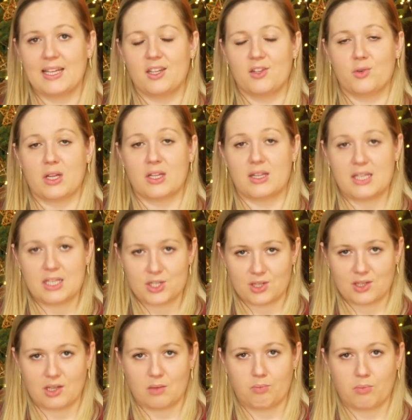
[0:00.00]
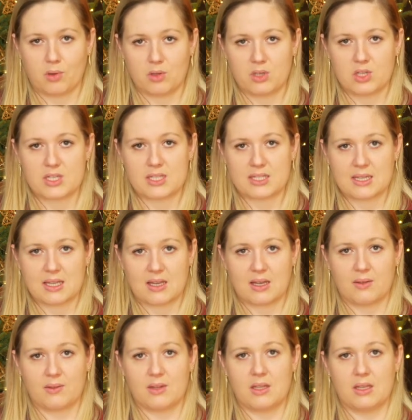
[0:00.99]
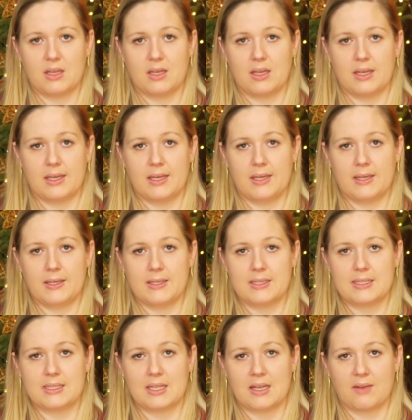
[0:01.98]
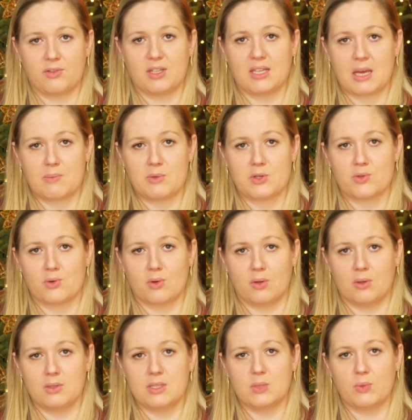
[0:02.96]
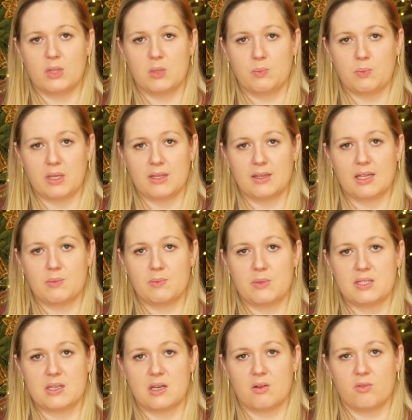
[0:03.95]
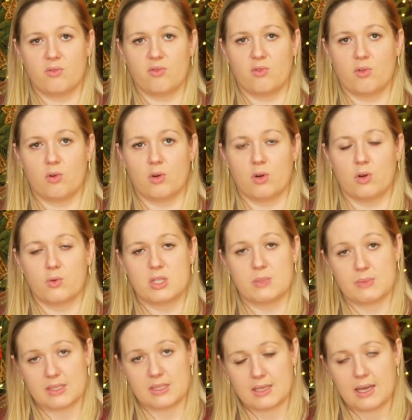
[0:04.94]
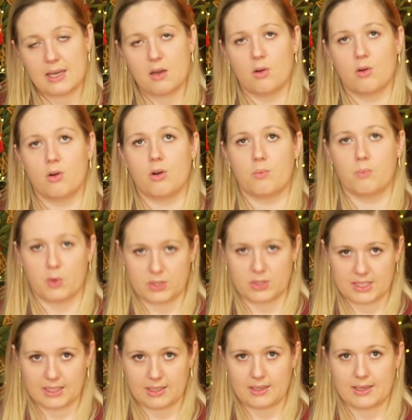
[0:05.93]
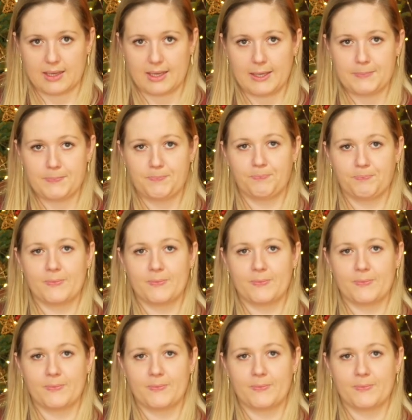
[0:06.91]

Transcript: Traditional Polish stuffed cabbage rolls with meat can be served for Christmas Day or Boxing Day.